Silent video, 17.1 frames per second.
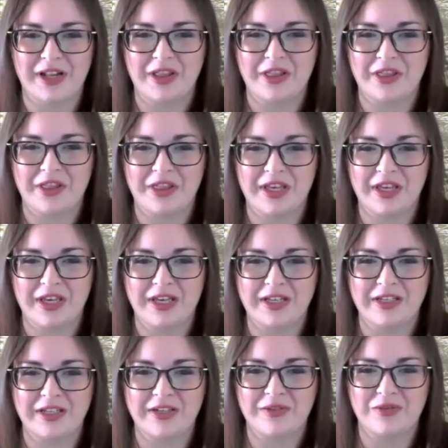
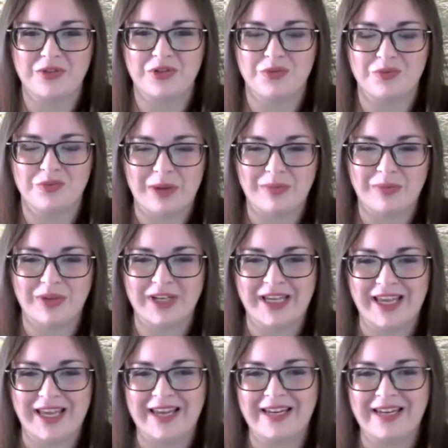to
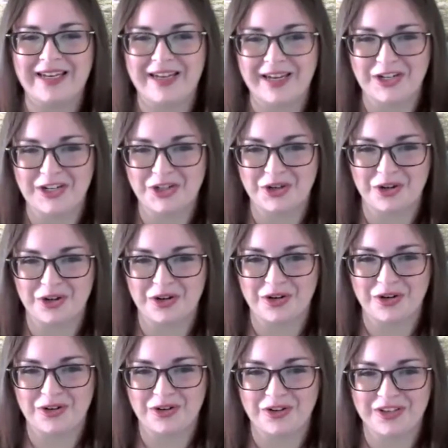replicate nature,
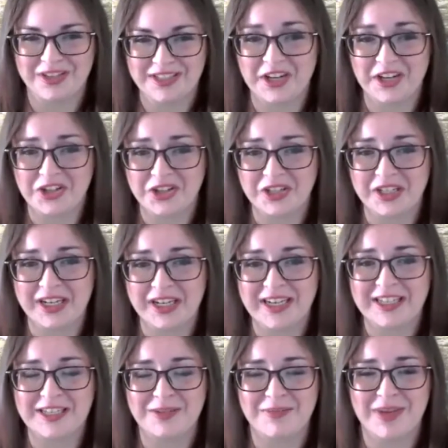essentially,
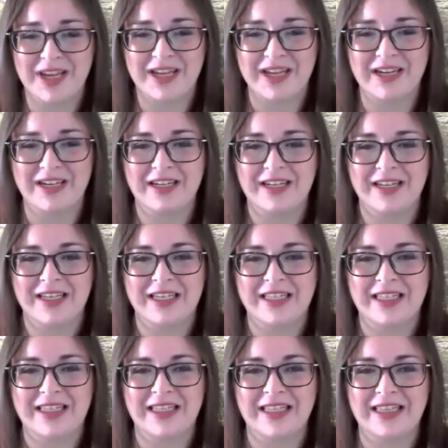and to make
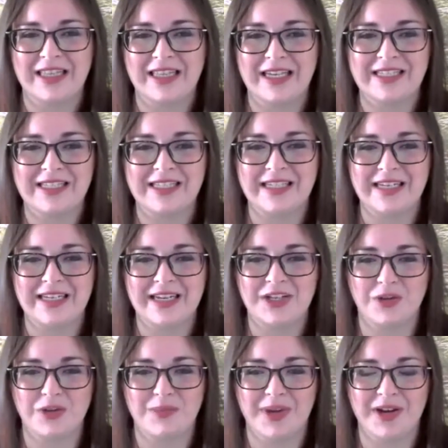the things in
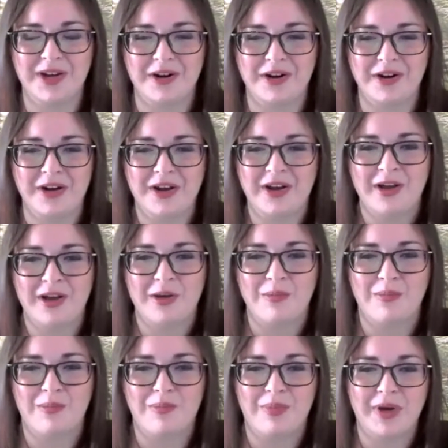nature better.
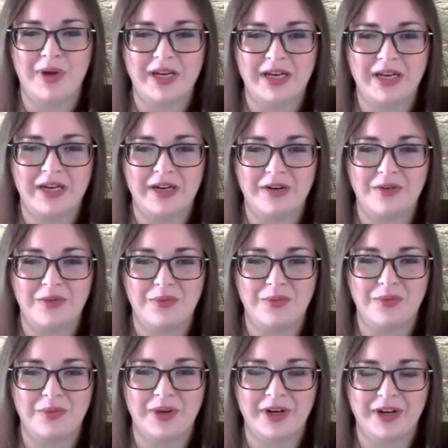But
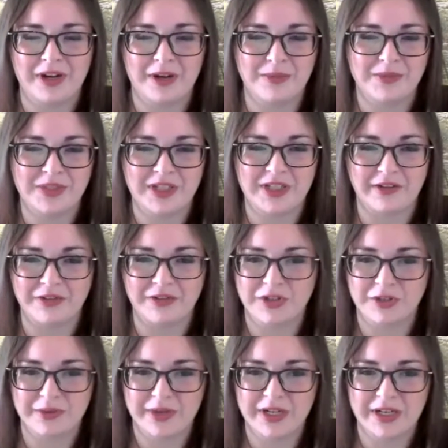when it comes down
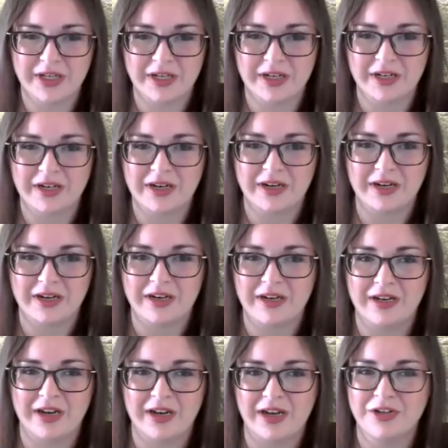to it,
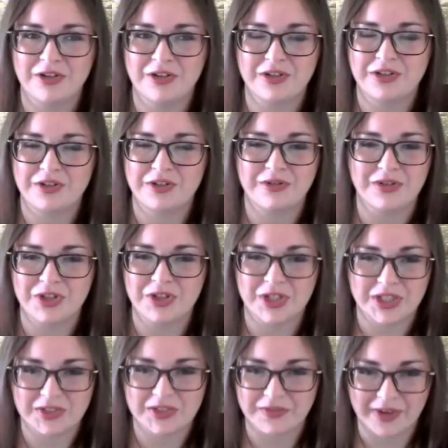nature's doing
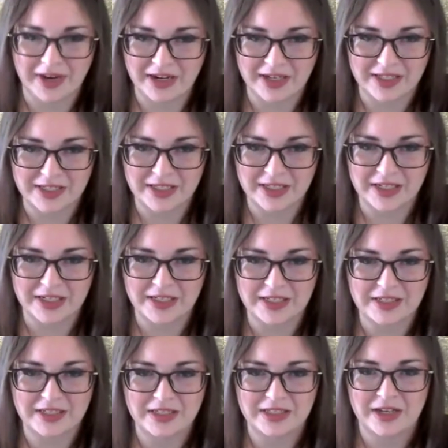just fine as it
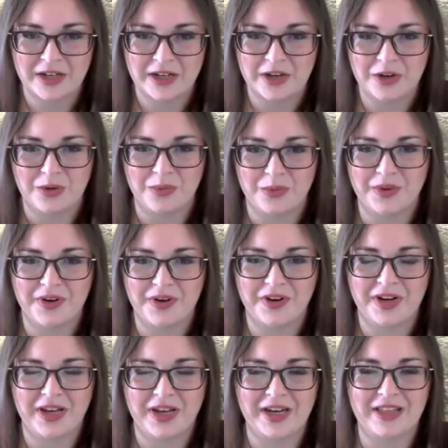is. We are
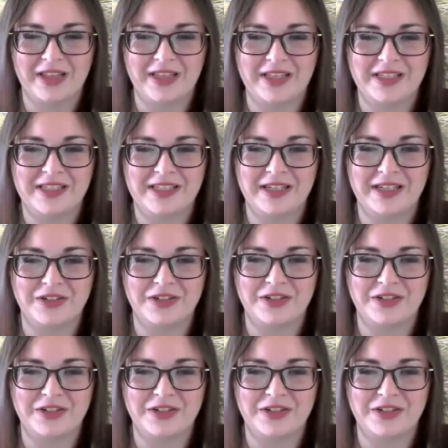getting these things